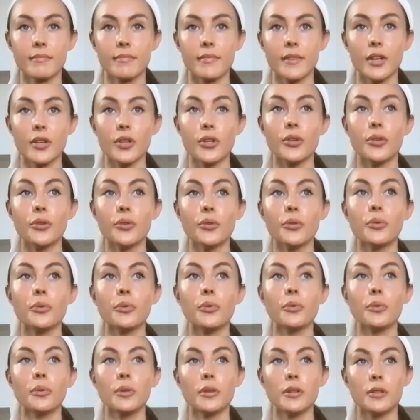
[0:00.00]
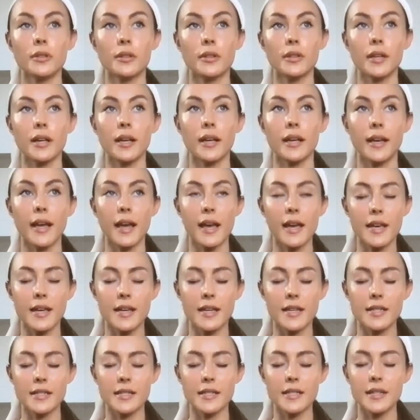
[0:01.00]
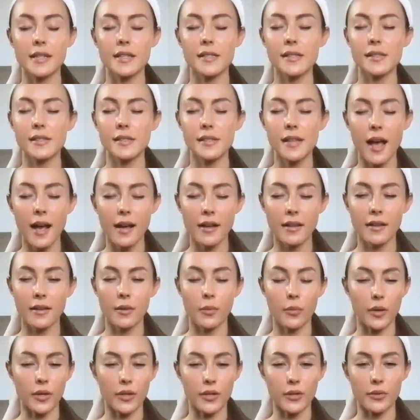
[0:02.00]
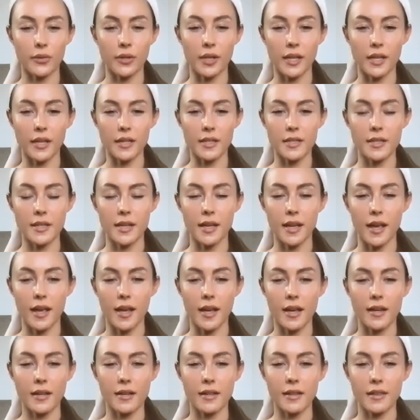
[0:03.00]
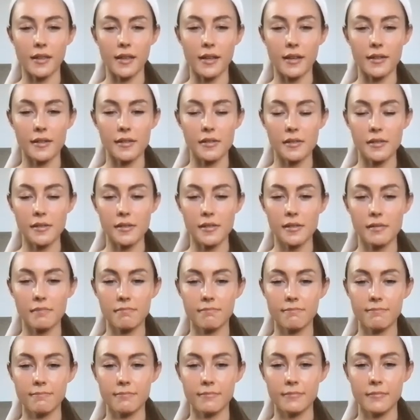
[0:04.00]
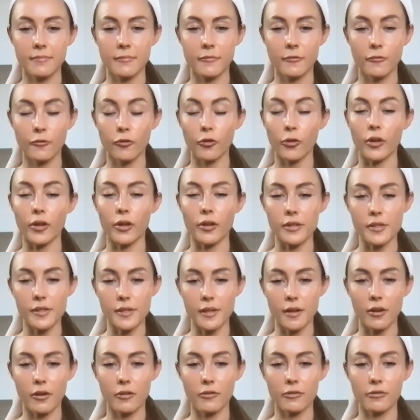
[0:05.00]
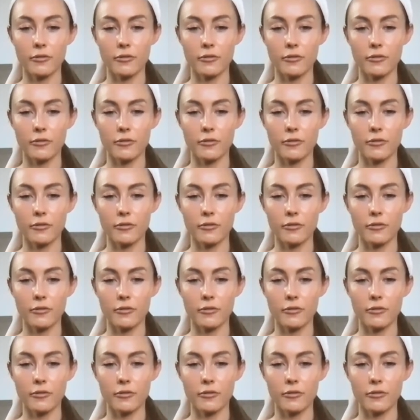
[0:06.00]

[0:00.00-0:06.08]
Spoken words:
you gained exactly what you needed to gain in this for yourself.